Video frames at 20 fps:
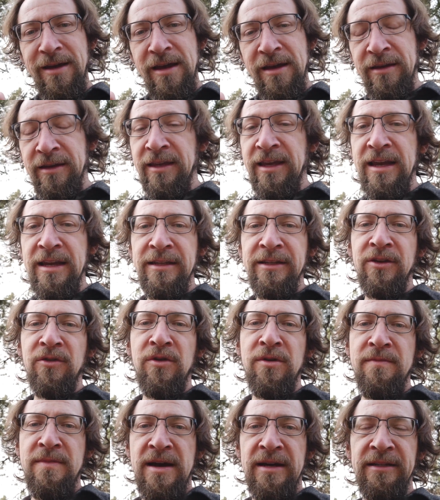again,
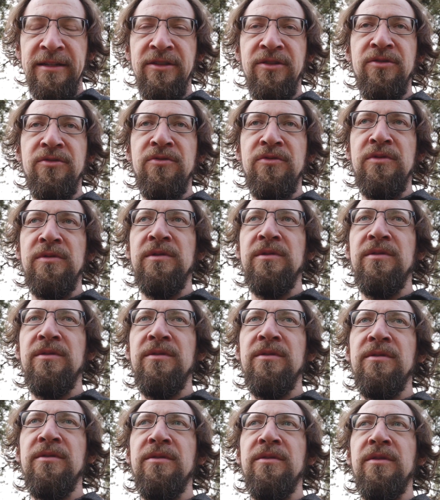going back to
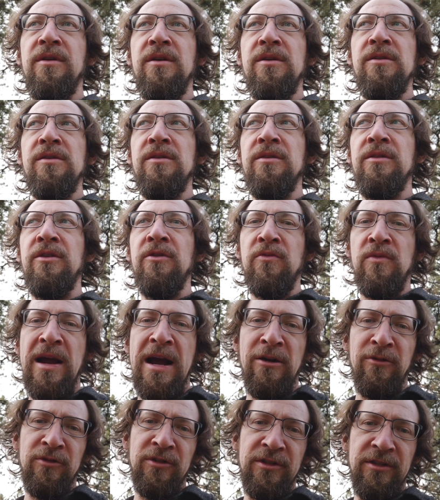the
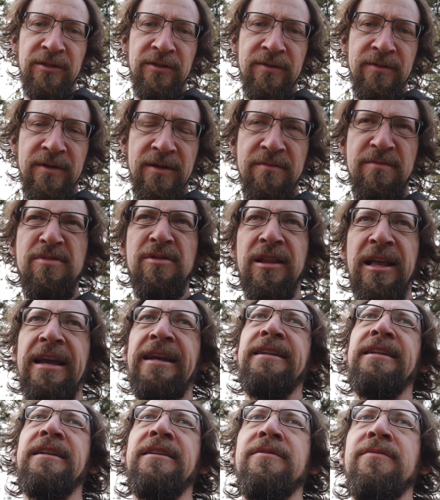routes,
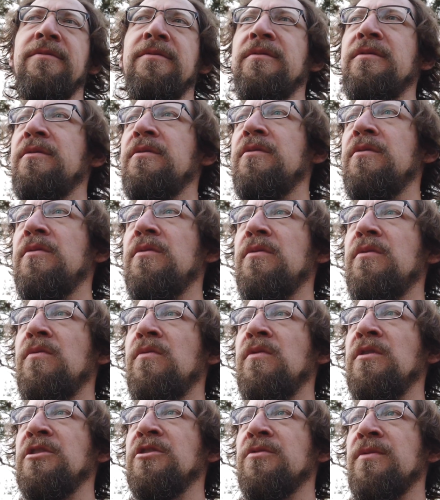planning
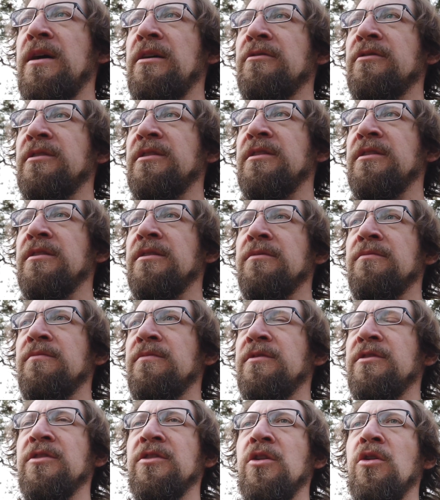which routes to
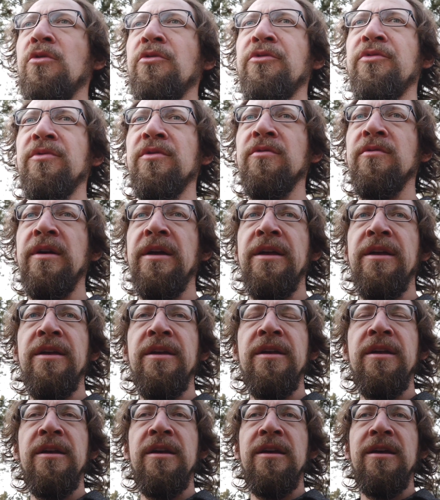go through,
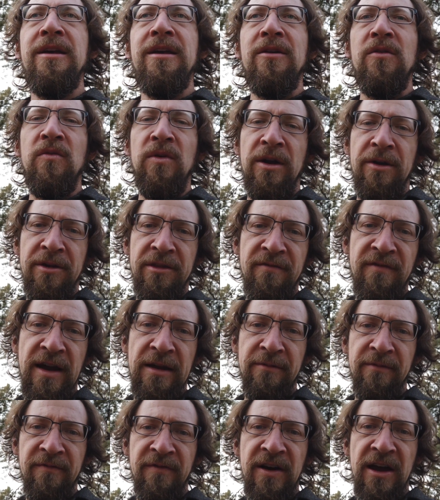wearing the
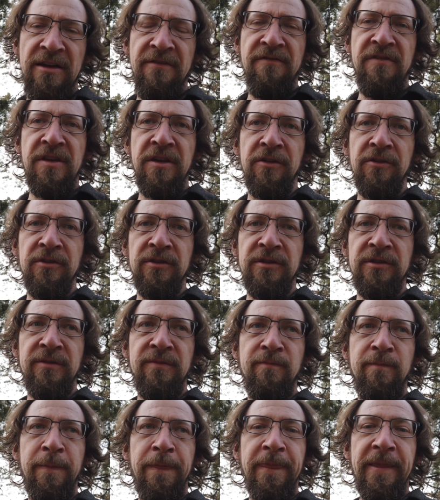Vibram 5 fingers
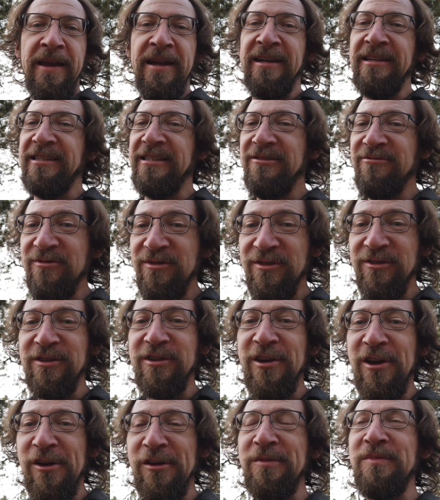has
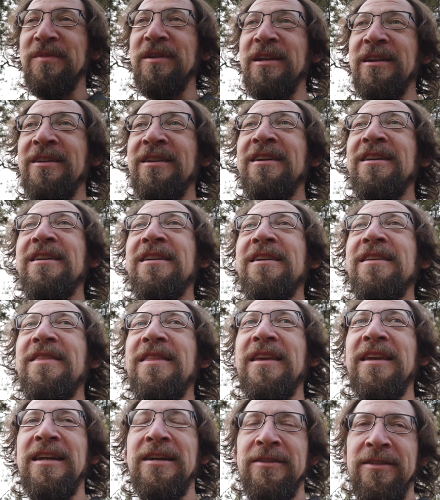really helped me
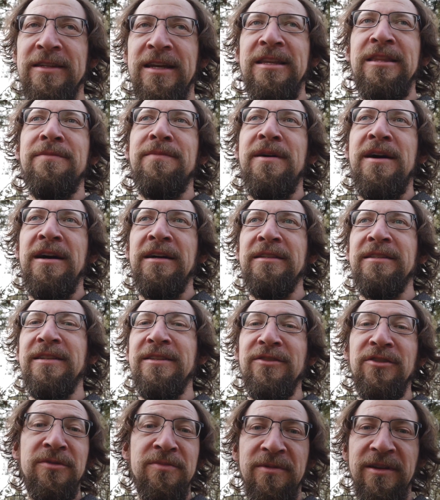think outside the box,
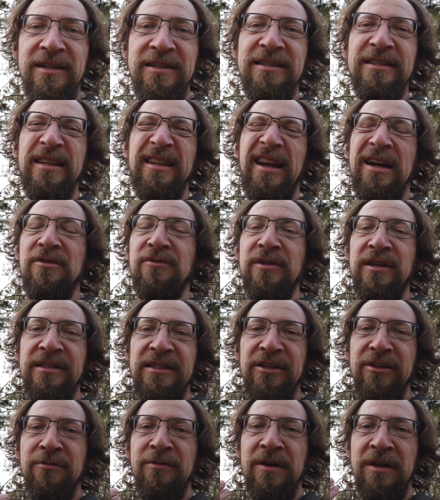because there's places like I don't
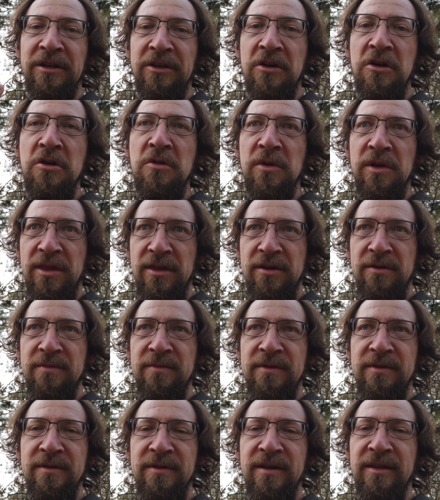necessarily want to go with
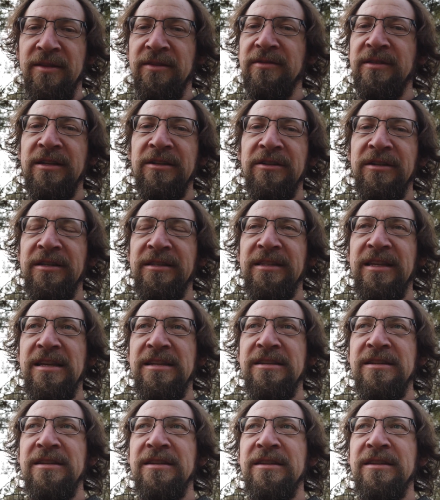them, and there's areas that